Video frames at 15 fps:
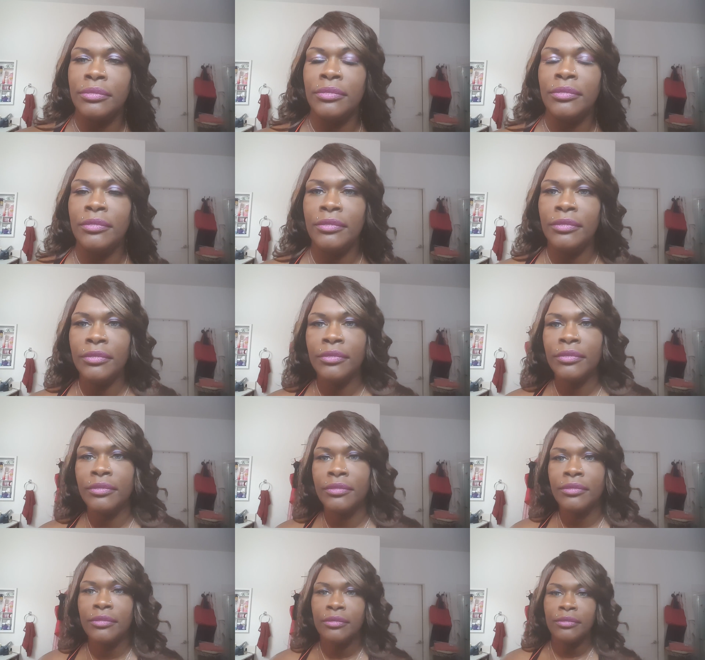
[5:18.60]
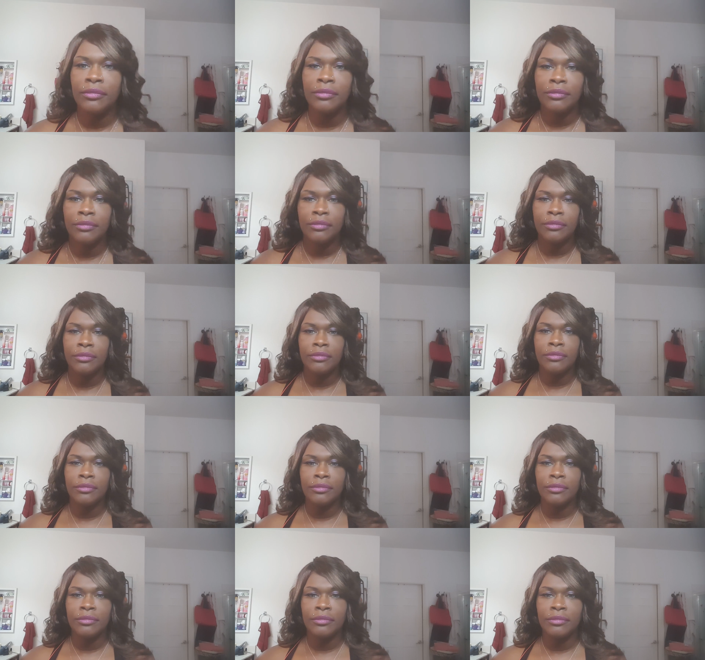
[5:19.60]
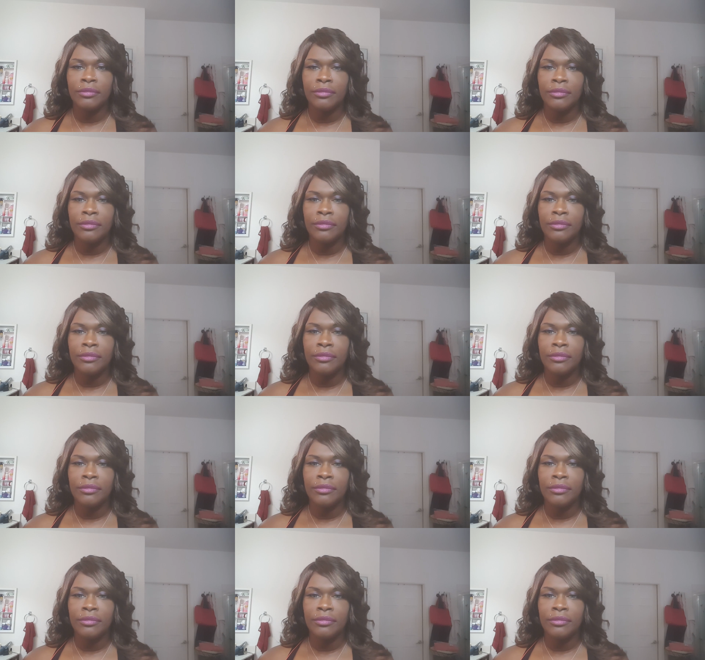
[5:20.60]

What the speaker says: Nobody speaks.